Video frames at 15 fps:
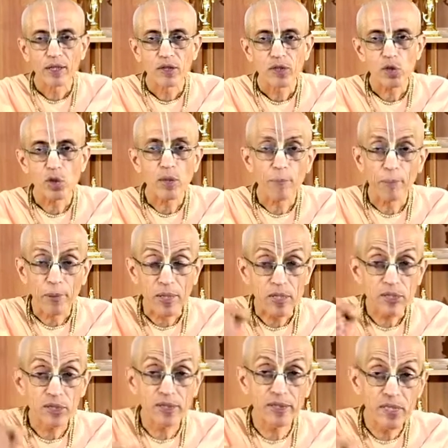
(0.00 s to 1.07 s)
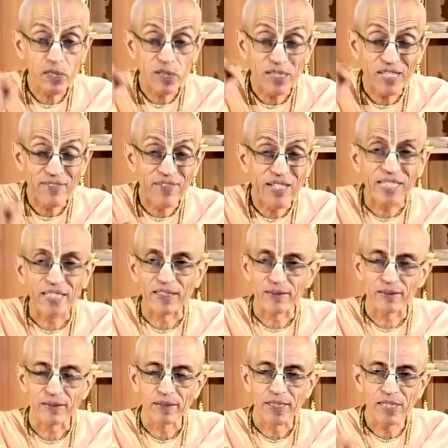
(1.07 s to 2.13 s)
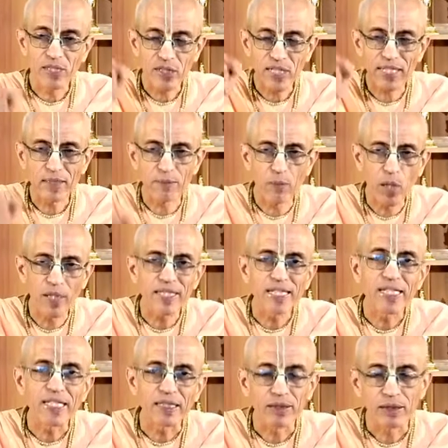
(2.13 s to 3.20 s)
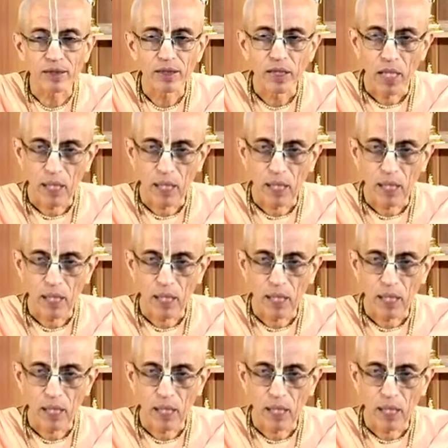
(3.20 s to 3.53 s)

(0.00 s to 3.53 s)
so the person is living inside the body.